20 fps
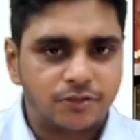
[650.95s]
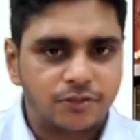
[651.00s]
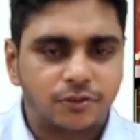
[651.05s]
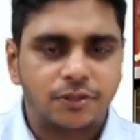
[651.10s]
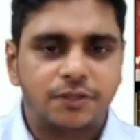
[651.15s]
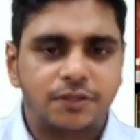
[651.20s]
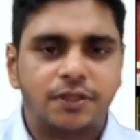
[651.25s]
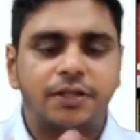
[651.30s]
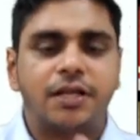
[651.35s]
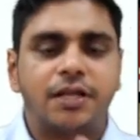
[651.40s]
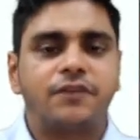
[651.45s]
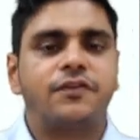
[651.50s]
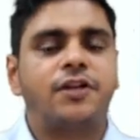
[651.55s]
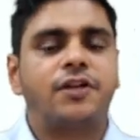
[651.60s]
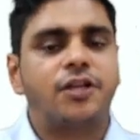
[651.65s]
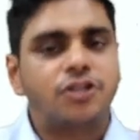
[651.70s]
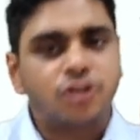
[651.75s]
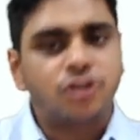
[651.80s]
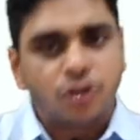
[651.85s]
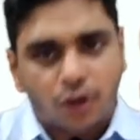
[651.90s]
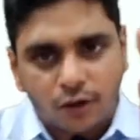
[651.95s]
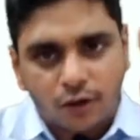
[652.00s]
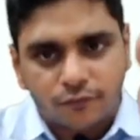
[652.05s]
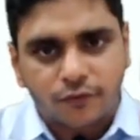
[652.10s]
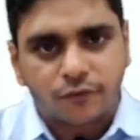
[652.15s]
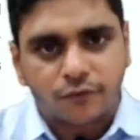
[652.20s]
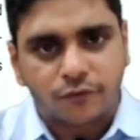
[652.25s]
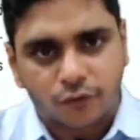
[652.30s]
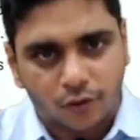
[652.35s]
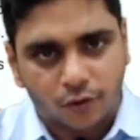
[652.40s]
So this is a definition of
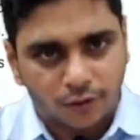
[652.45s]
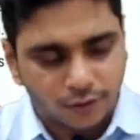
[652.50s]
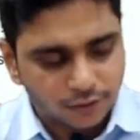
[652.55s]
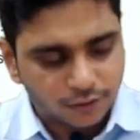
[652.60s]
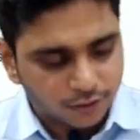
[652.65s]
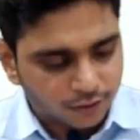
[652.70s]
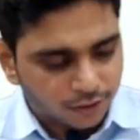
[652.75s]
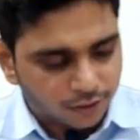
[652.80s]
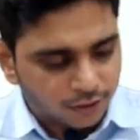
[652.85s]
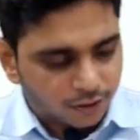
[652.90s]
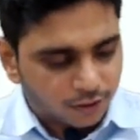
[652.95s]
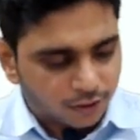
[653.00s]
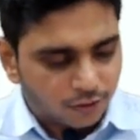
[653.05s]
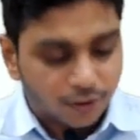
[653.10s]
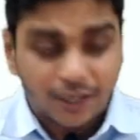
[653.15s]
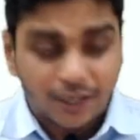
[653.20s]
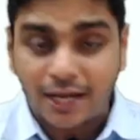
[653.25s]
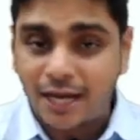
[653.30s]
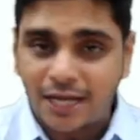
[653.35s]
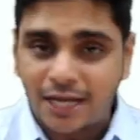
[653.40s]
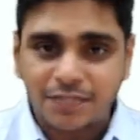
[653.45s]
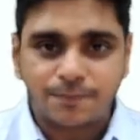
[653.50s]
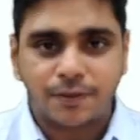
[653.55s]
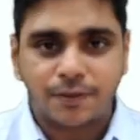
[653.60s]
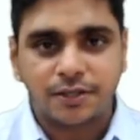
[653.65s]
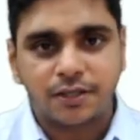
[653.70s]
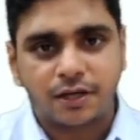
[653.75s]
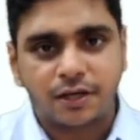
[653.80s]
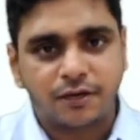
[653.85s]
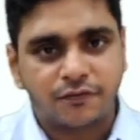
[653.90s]
fraud. Okay, as per
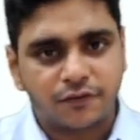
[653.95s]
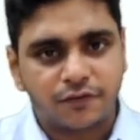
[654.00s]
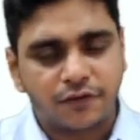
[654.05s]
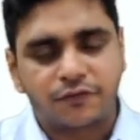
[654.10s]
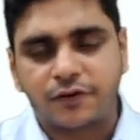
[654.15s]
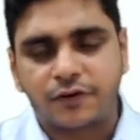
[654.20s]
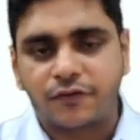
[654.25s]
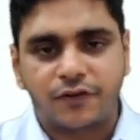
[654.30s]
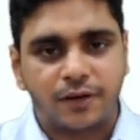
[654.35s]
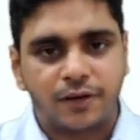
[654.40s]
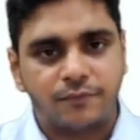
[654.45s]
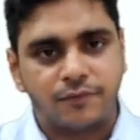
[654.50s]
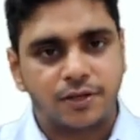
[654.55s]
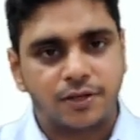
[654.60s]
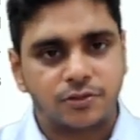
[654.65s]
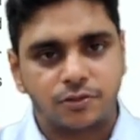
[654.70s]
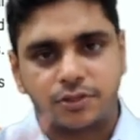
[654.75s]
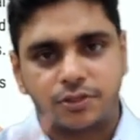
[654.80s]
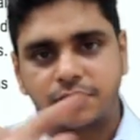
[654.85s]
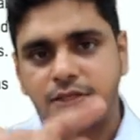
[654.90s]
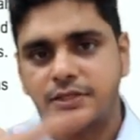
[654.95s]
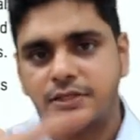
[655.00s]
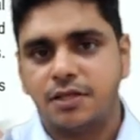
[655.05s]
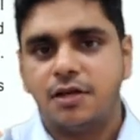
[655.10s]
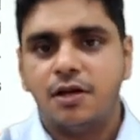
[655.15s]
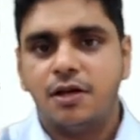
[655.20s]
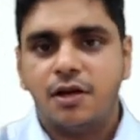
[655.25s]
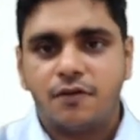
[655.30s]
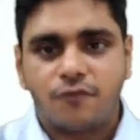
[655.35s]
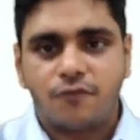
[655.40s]
the different framework. So this is
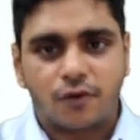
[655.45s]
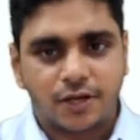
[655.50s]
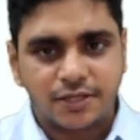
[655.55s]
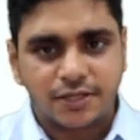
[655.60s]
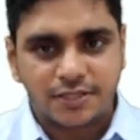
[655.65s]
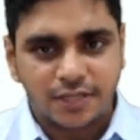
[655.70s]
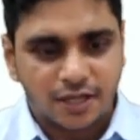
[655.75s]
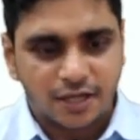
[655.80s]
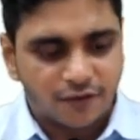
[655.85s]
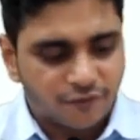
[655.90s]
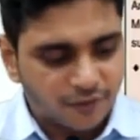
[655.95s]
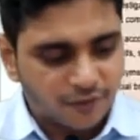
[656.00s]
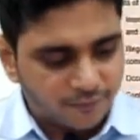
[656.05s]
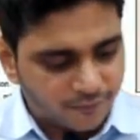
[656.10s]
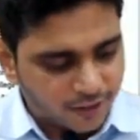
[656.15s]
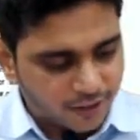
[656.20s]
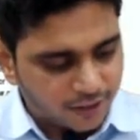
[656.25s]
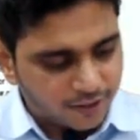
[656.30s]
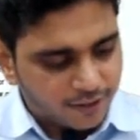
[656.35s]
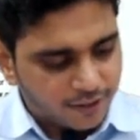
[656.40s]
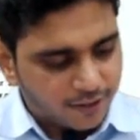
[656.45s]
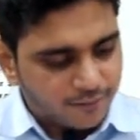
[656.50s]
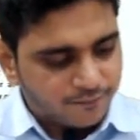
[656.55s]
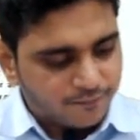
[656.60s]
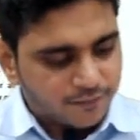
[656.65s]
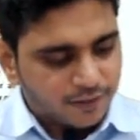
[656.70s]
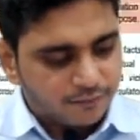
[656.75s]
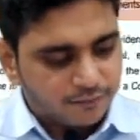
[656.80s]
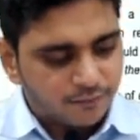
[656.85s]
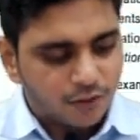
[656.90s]
Forensica framework.
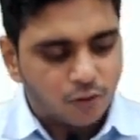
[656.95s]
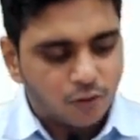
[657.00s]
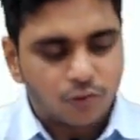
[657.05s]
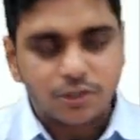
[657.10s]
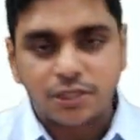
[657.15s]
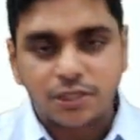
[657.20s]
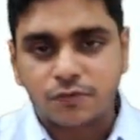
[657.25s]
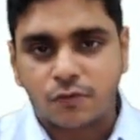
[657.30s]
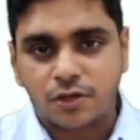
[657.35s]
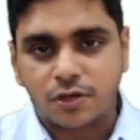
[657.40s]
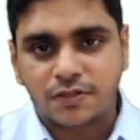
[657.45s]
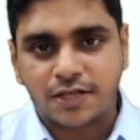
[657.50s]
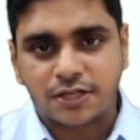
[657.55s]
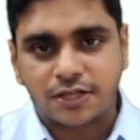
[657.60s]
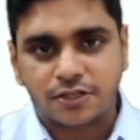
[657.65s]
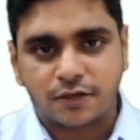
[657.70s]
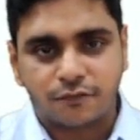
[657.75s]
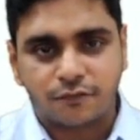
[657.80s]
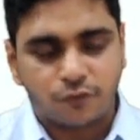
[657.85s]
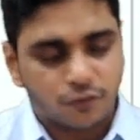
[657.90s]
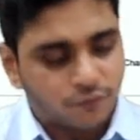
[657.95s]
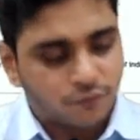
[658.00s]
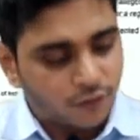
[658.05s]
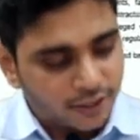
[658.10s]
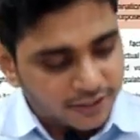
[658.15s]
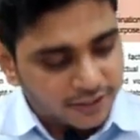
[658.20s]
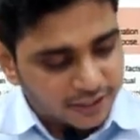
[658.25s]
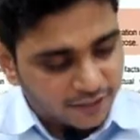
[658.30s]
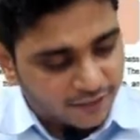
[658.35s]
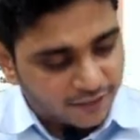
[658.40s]
Below this was section
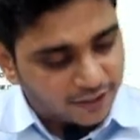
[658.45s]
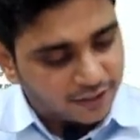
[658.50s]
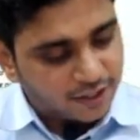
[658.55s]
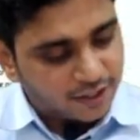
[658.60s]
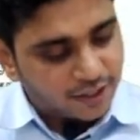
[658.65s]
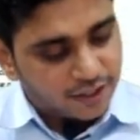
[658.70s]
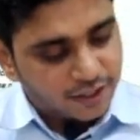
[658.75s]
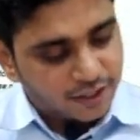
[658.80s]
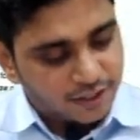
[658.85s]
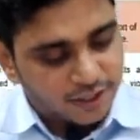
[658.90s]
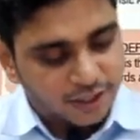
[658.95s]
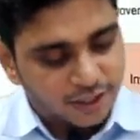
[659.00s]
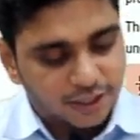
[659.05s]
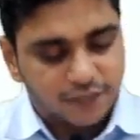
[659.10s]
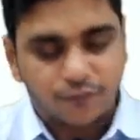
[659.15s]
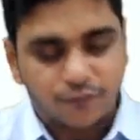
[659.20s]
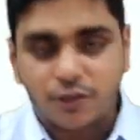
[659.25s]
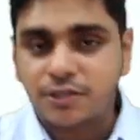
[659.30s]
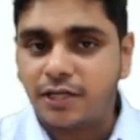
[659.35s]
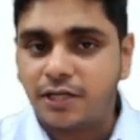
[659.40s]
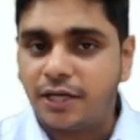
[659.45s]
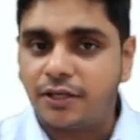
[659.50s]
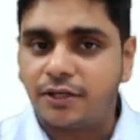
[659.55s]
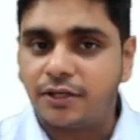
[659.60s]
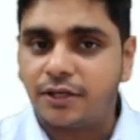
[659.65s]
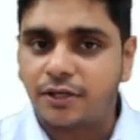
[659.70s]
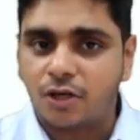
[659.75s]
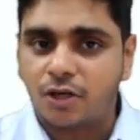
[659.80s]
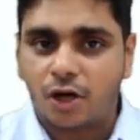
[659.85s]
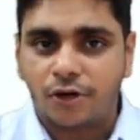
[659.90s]
447. Here it was
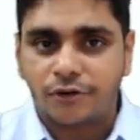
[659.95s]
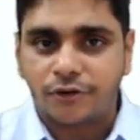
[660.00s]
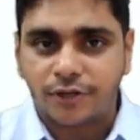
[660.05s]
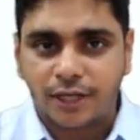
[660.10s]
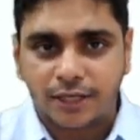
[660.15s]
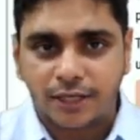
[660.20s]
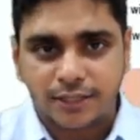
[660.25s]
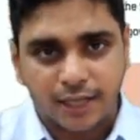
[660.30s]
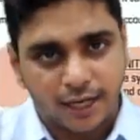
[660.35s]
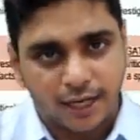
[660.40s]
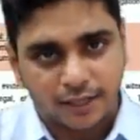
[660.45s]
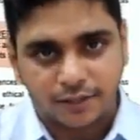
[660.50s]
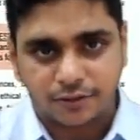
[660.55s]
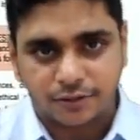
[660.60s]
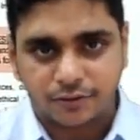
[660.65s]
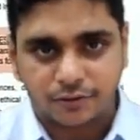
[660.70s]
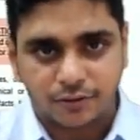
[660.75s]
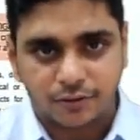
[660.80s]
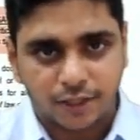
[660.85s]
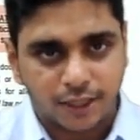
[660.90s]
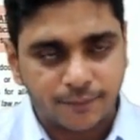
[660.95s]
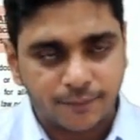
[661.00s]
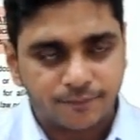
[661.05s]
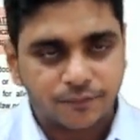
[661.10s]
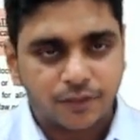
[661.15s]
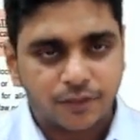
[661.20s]
Indian Contract Act. Okay.